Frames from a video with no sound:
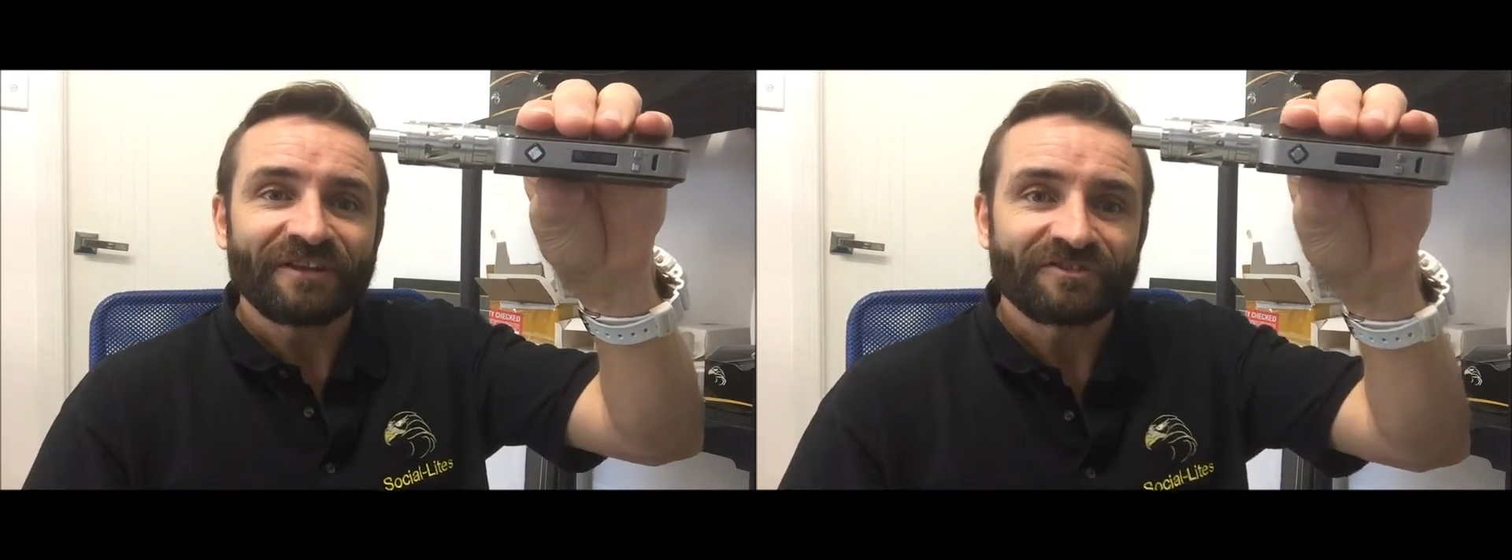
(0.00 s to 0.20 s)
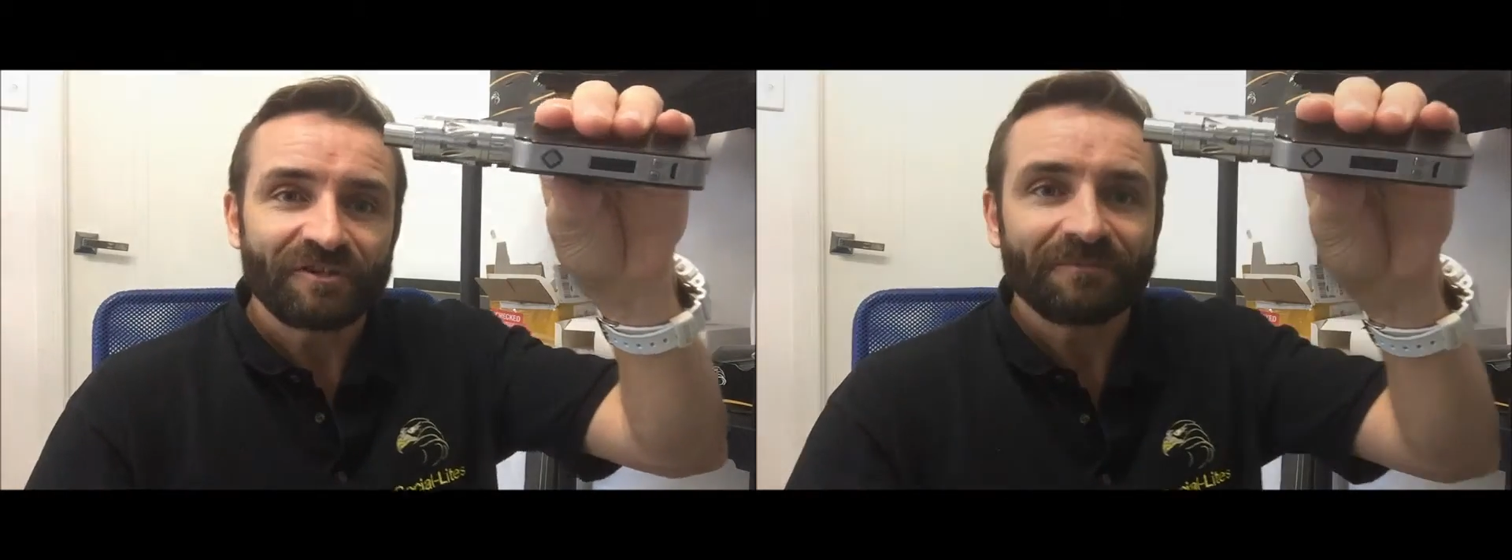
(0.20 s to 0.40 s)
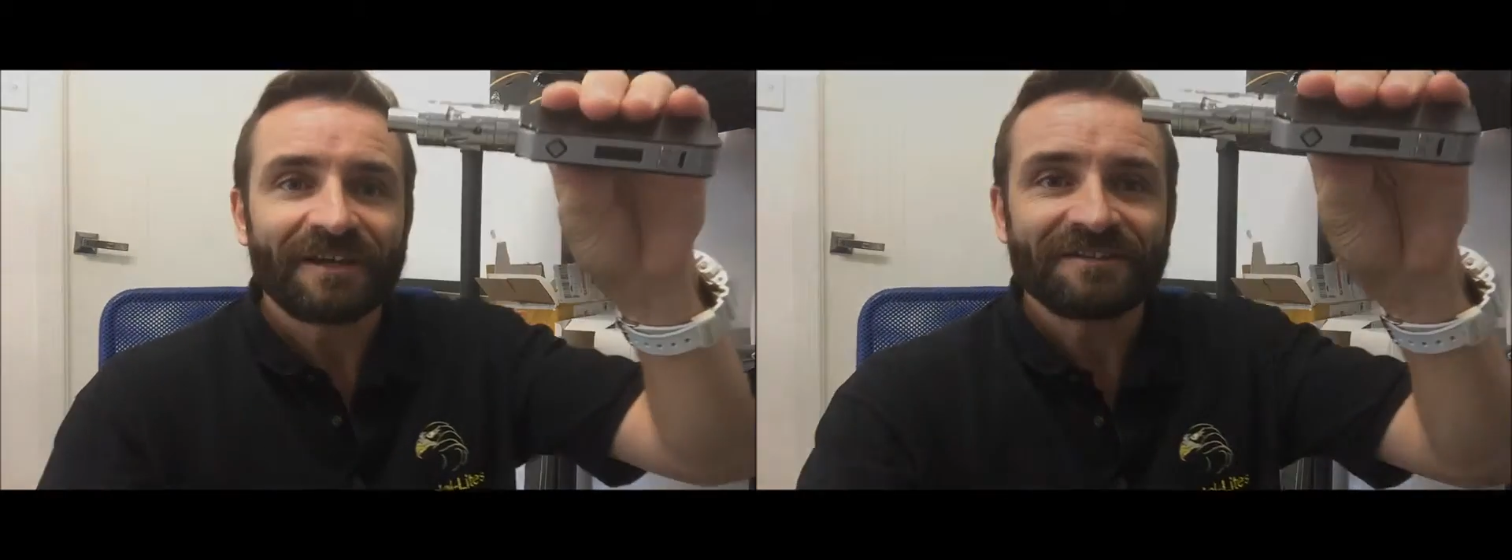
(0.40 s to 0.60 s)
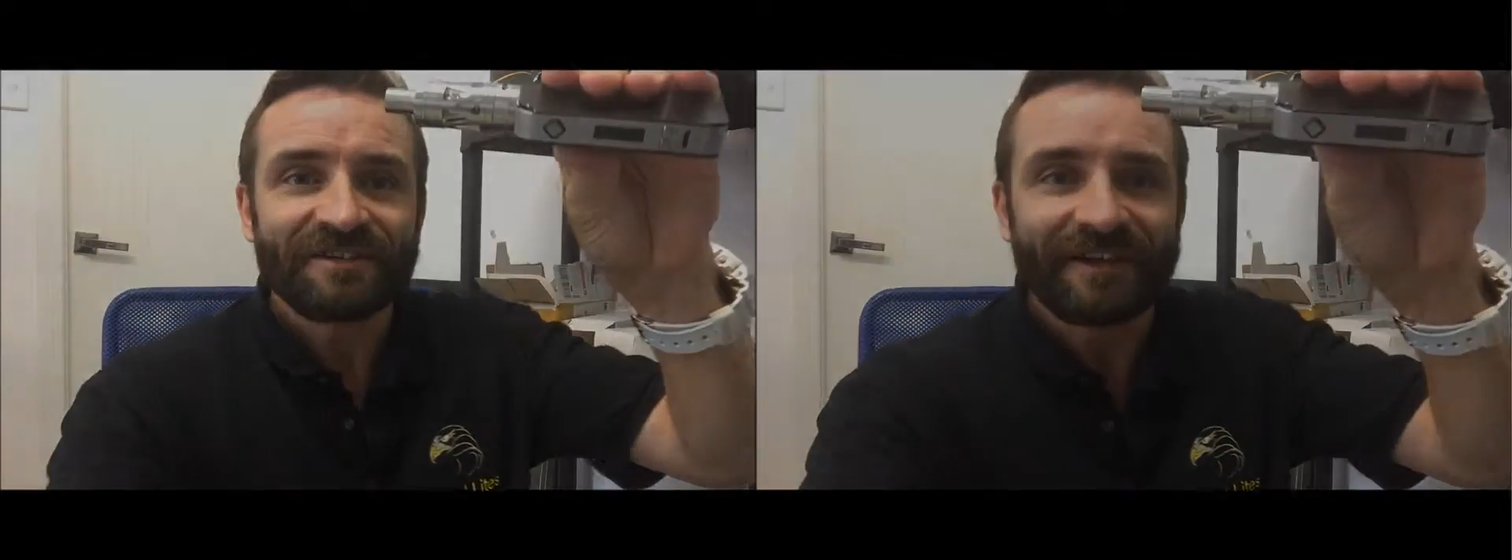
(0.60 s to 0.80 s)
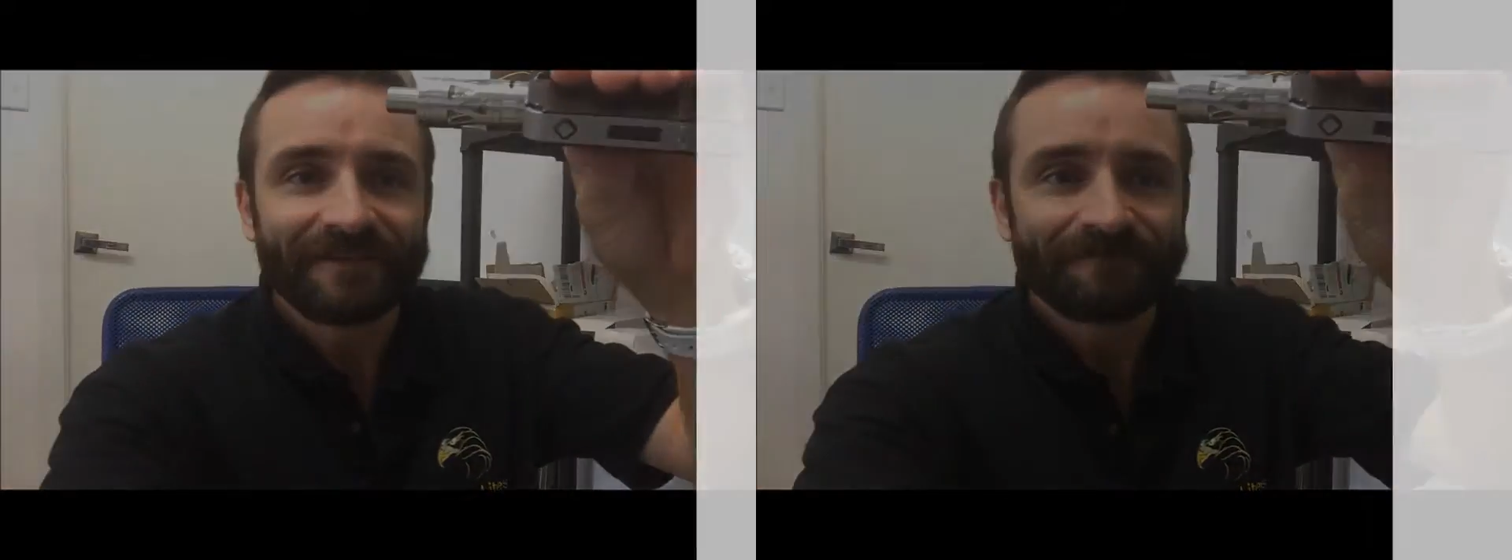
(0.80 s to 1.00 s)
next time, catch
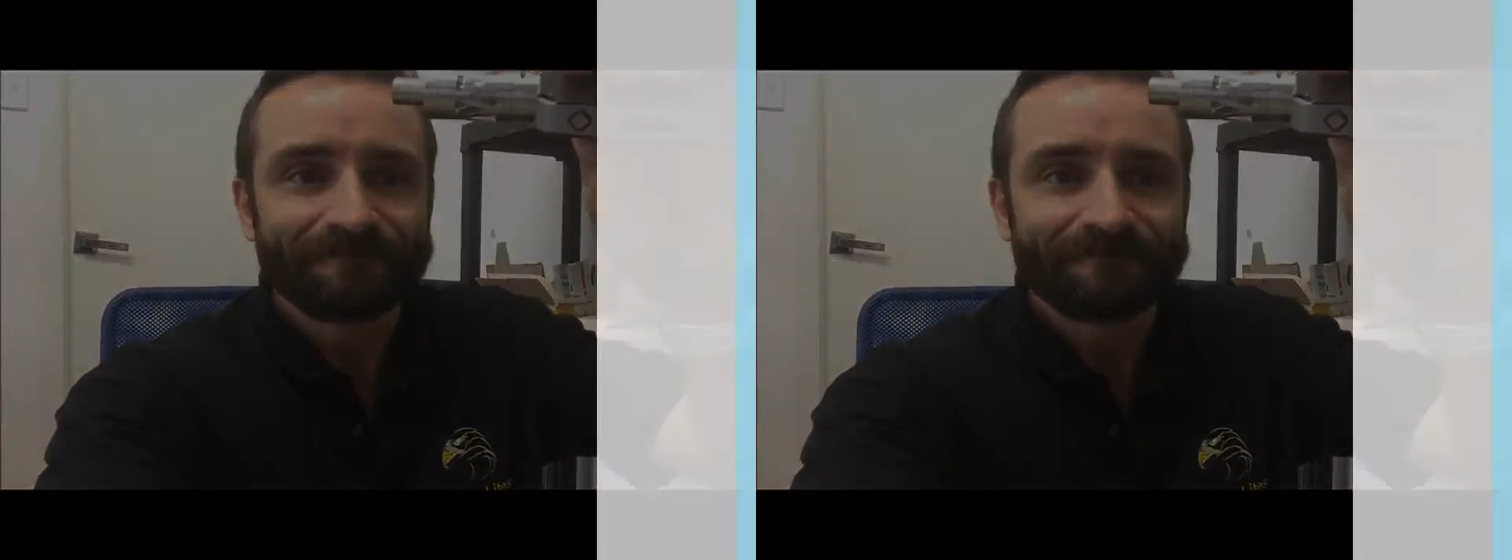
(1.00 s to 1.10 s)
you again.